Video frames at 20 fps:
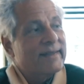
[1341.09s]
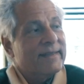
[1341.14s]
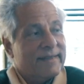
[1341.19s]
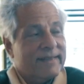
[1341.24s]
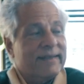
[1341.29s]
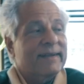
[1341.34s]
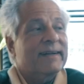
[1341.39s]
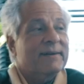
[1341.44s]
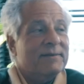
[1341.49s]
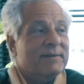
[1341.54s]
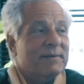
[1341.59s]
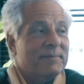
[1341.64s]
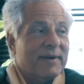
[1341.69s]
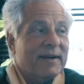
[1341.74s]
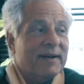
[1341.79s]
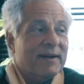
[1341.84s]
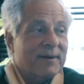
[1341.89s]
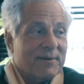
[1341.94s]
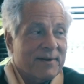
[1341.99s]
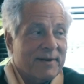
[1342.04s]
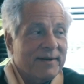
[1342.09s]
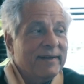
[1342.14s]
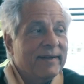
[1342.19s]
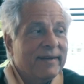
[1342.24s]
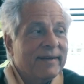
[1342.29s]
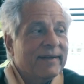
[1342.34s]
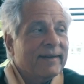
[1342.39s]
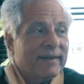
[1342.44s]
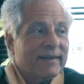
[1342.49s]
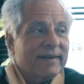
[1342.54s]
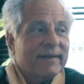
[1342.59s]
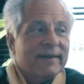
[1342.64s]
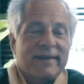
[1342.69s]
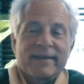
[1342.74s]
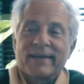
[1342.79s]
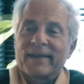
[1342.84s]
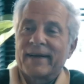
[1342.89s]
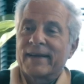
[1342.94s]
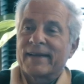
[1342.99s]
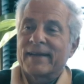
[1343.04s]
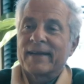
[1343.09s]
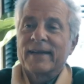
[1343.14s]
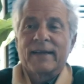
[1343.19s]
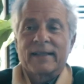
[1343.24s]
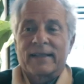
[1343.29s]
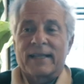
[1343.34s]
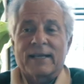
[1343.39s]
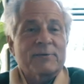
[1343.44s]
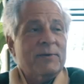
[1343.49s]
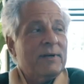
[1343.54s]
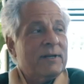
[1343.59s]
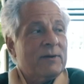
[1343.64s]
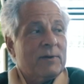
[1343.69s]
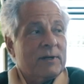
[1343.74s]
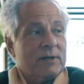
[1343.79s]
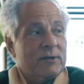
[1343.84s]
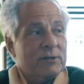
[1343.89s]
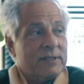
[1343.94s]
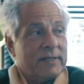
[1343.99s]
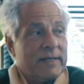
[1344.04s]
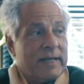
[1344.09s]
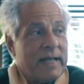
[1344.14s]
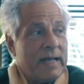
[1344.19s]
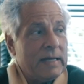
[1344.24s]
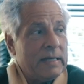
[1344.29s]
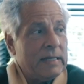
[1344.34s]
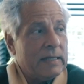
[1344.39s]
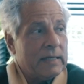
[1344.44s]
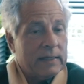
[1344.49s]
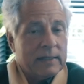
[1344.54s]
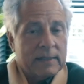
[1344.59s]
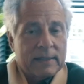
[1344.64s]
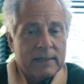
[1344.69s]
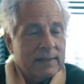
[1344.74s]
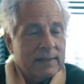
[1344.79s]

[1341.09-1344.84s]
Think of a better one. Like, that's why no one goes to Canada.